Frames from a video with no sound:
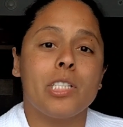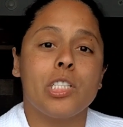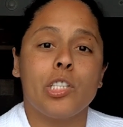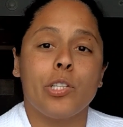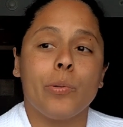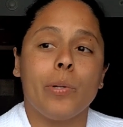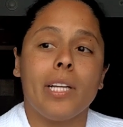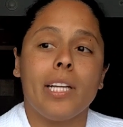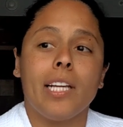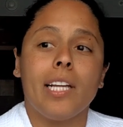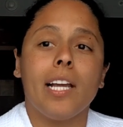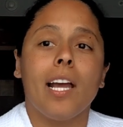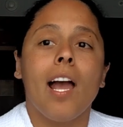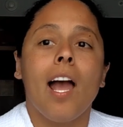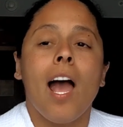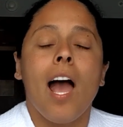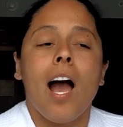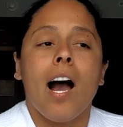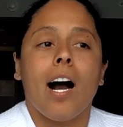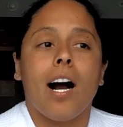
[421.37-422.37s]
much you eat.
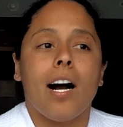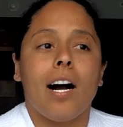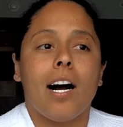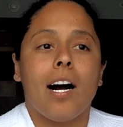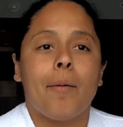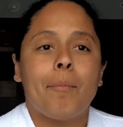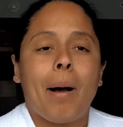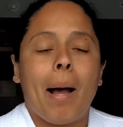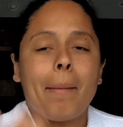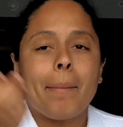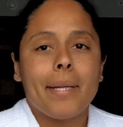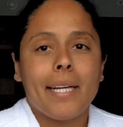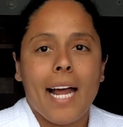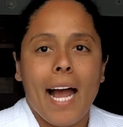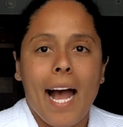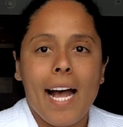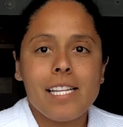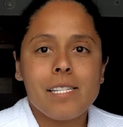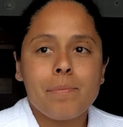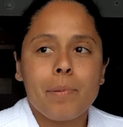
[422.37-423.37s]
I'm in
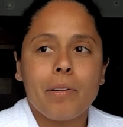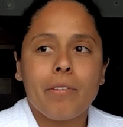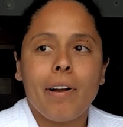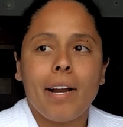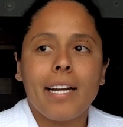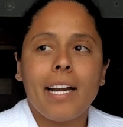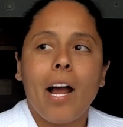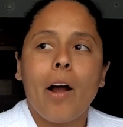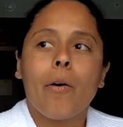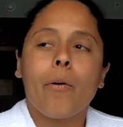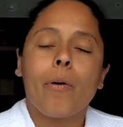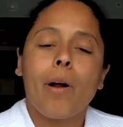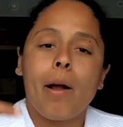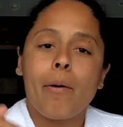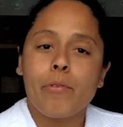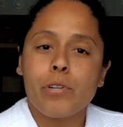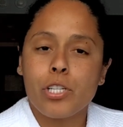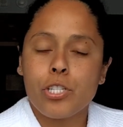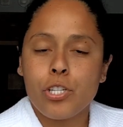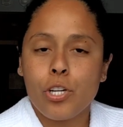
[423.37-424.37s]
Aspen right now, or I
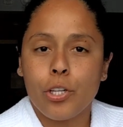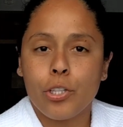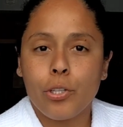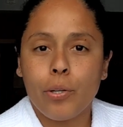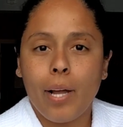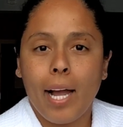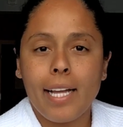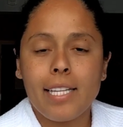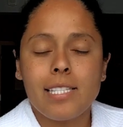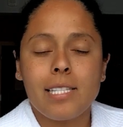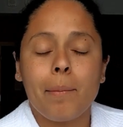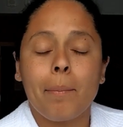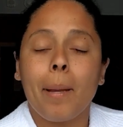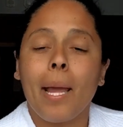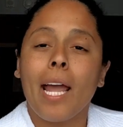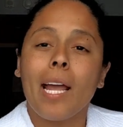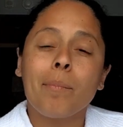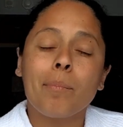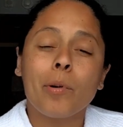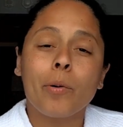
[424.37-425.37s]
would show you guys the
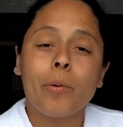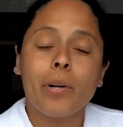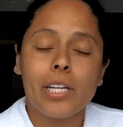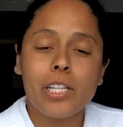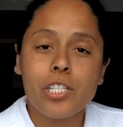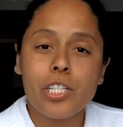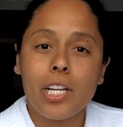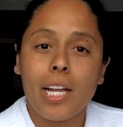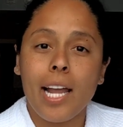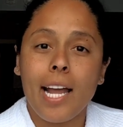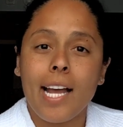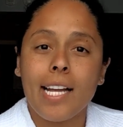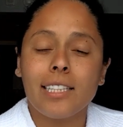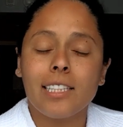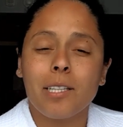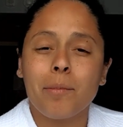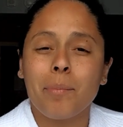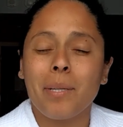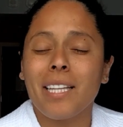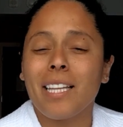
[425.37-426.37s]
paperwork she
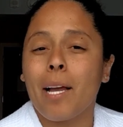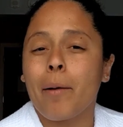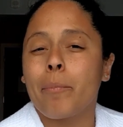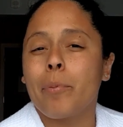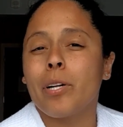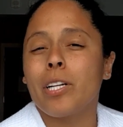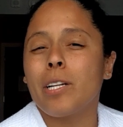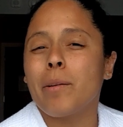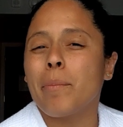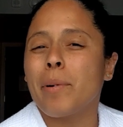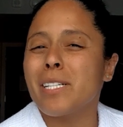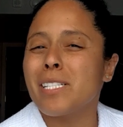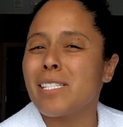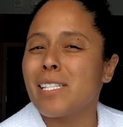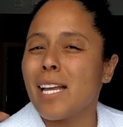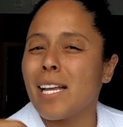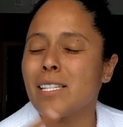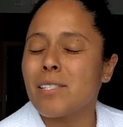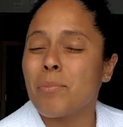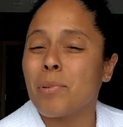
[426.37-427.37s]
handed me that pretty much
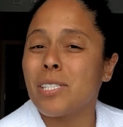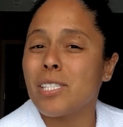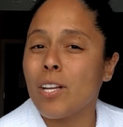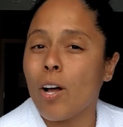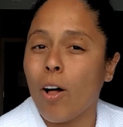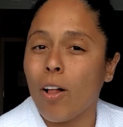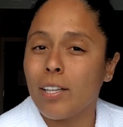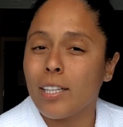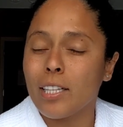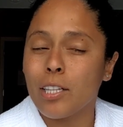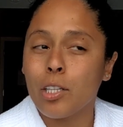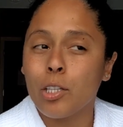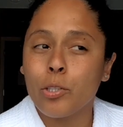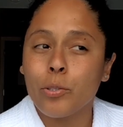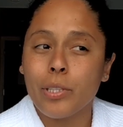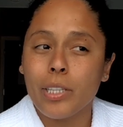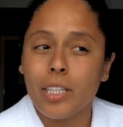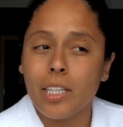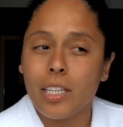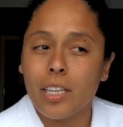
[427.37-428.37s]
says what's all
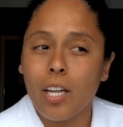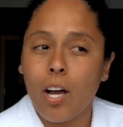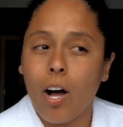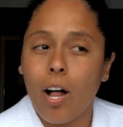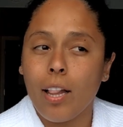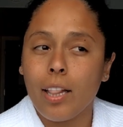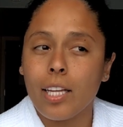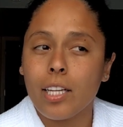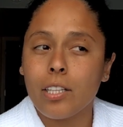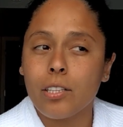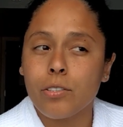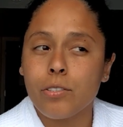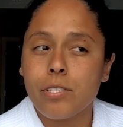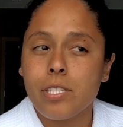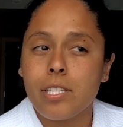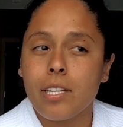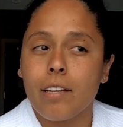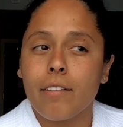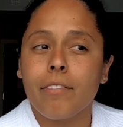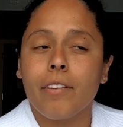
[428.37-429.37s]
included in the
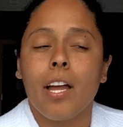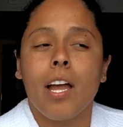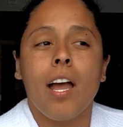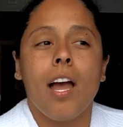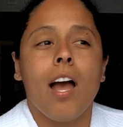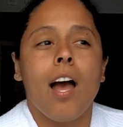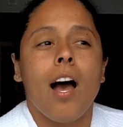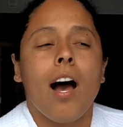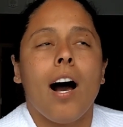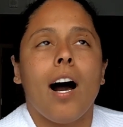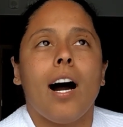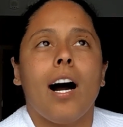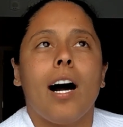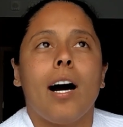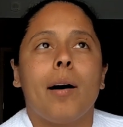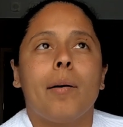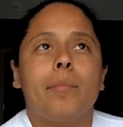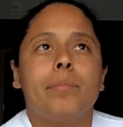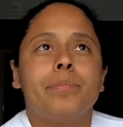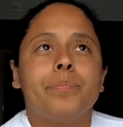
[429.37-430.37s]
all-inclusive.
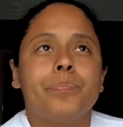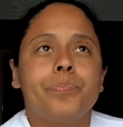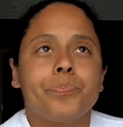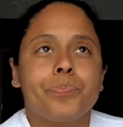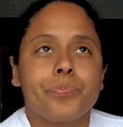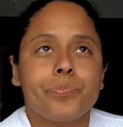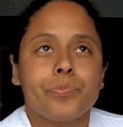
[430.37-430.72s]
I